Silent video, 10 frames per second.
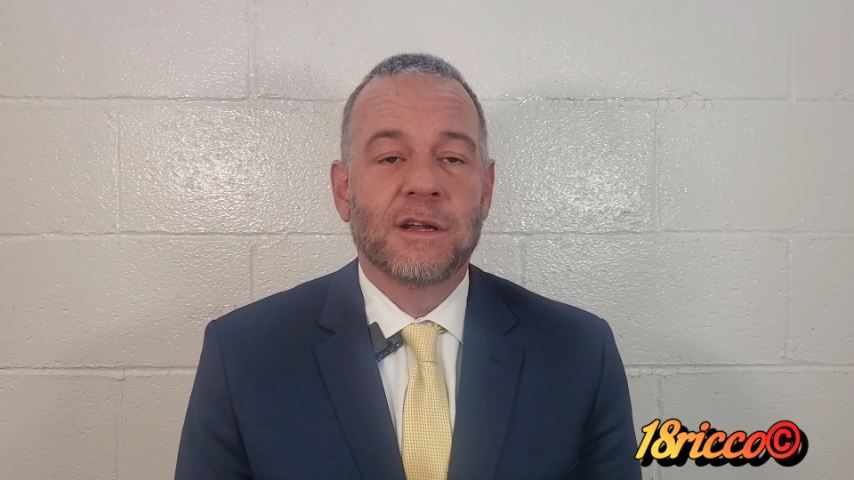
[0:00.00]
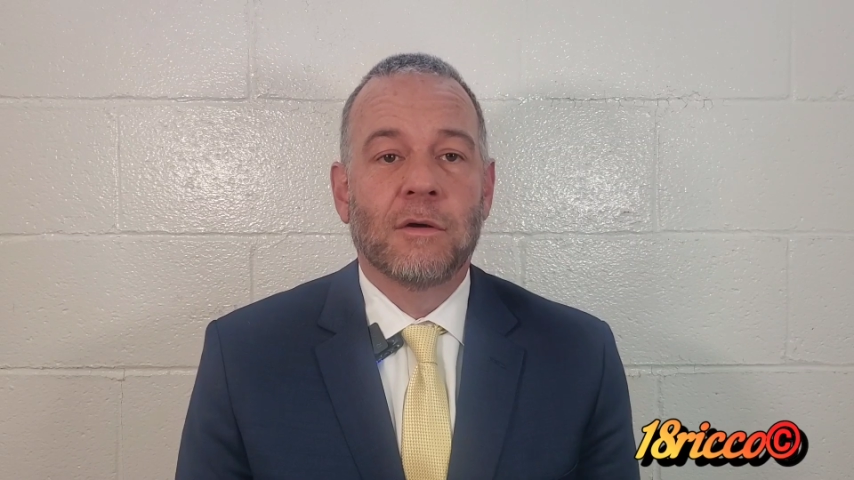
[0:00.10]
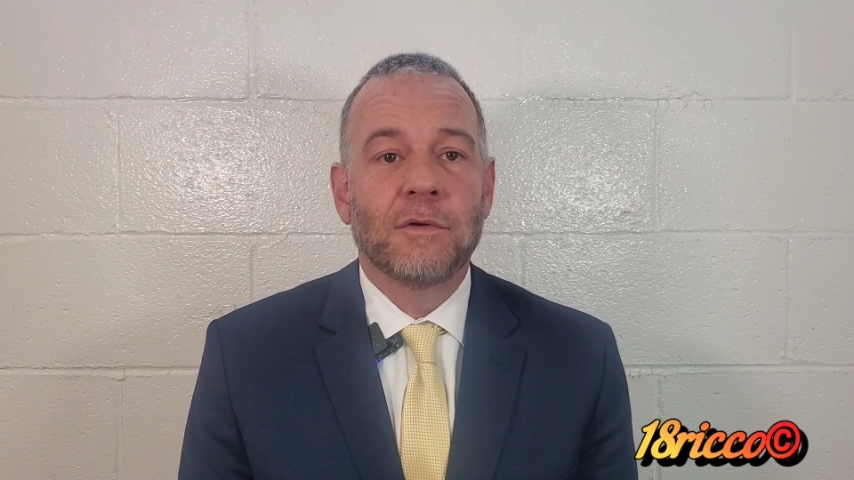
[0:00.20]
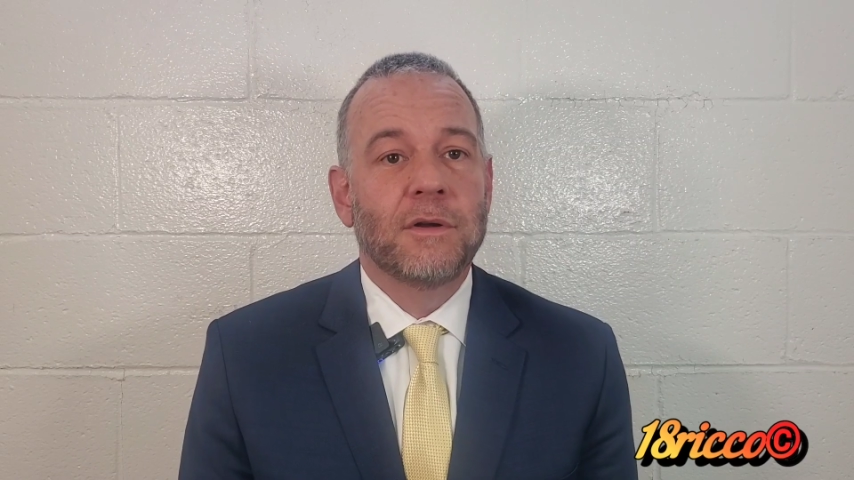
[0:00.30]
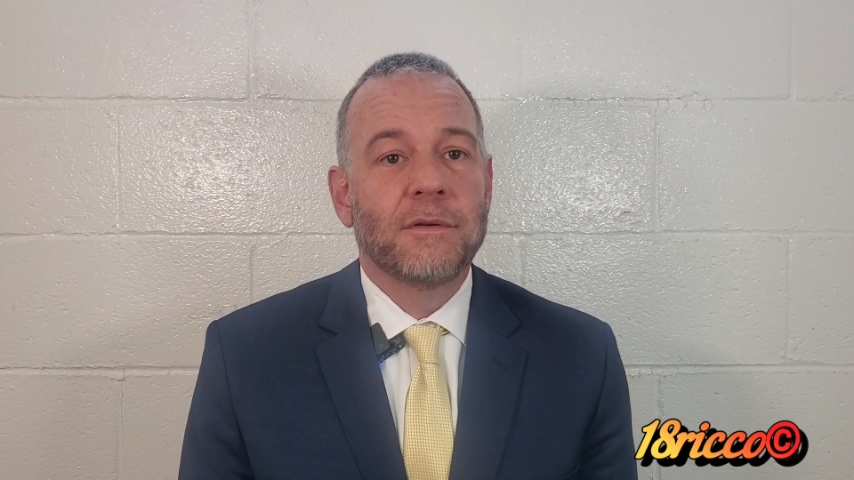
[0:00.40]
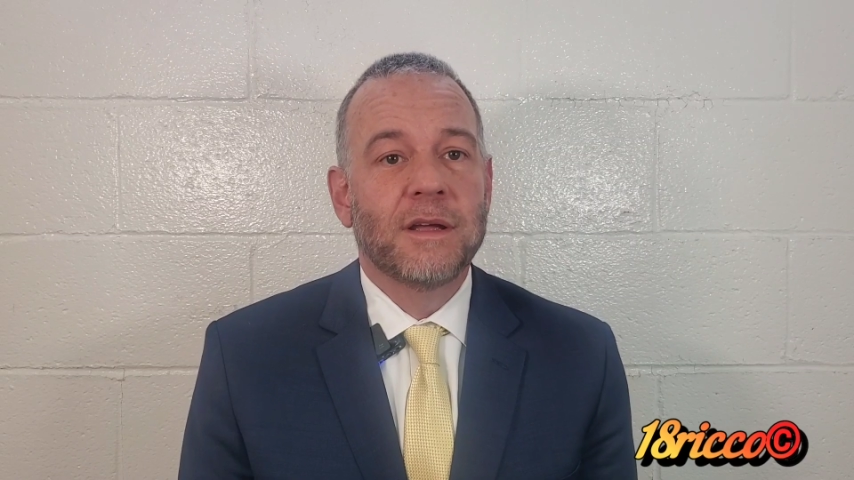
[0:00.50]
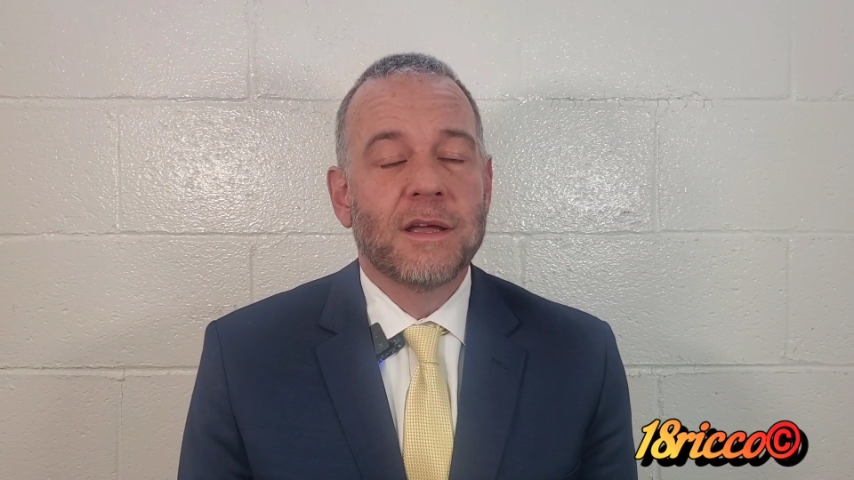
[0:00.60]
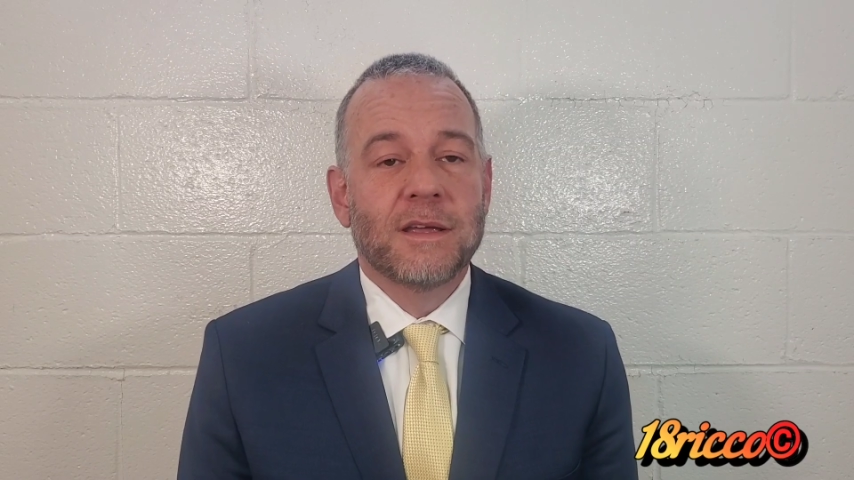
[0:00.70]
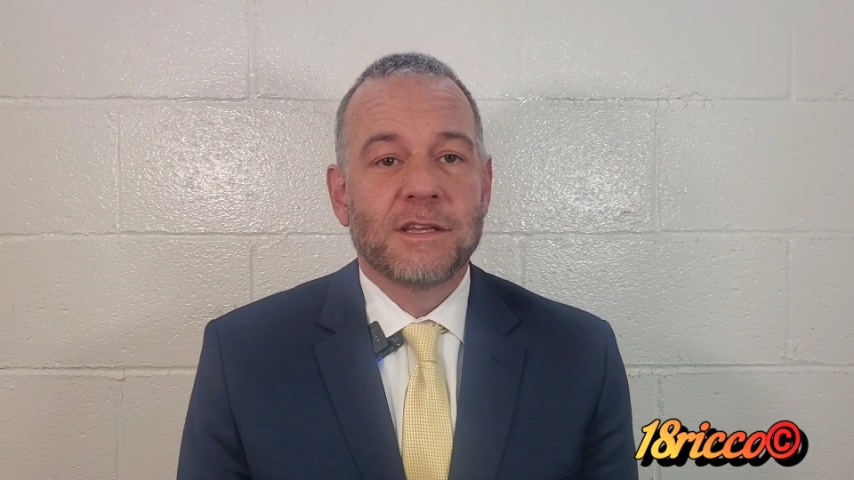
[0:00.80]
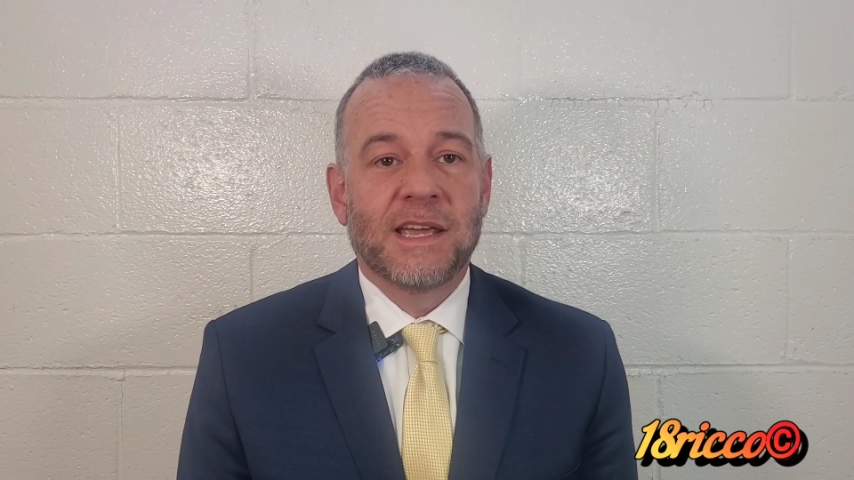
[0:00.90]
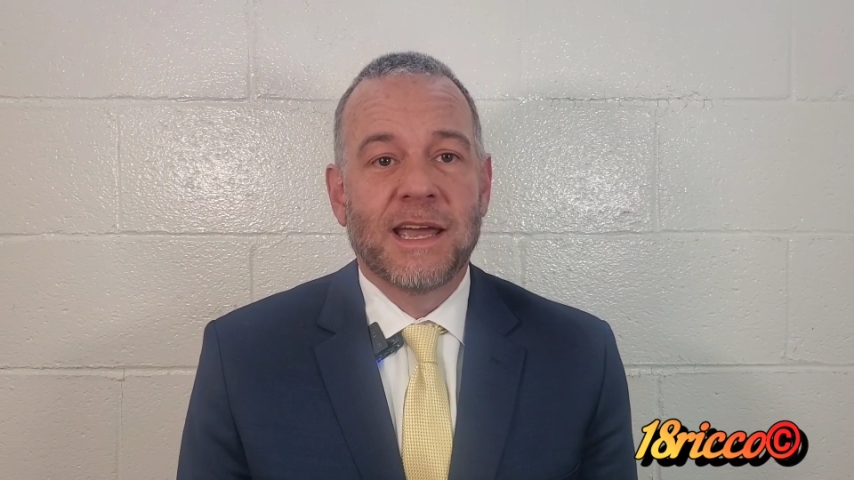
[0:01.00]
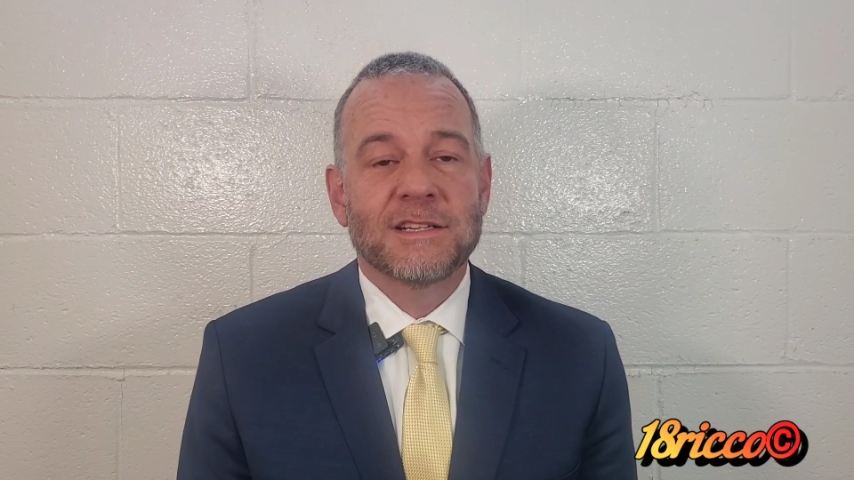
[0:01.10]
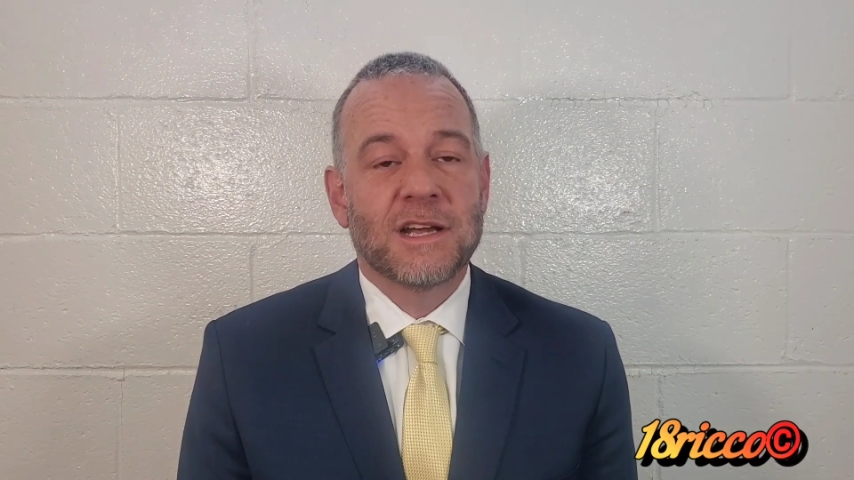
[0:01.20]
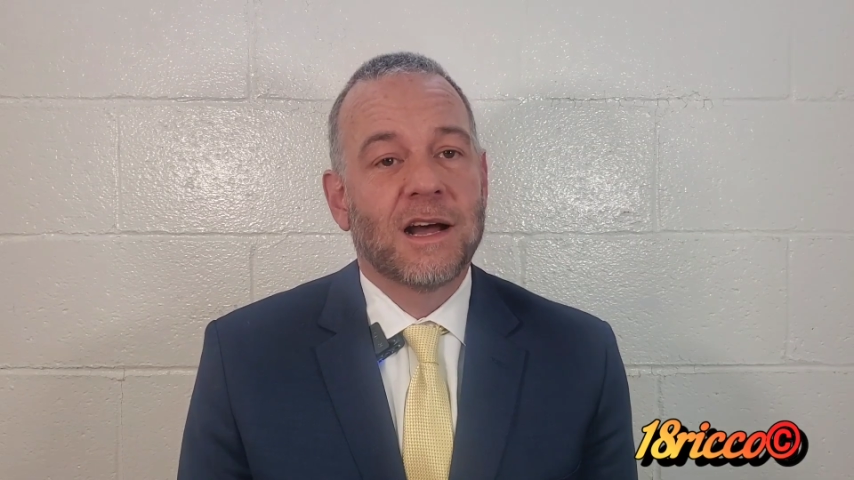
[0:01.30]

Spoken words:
You can't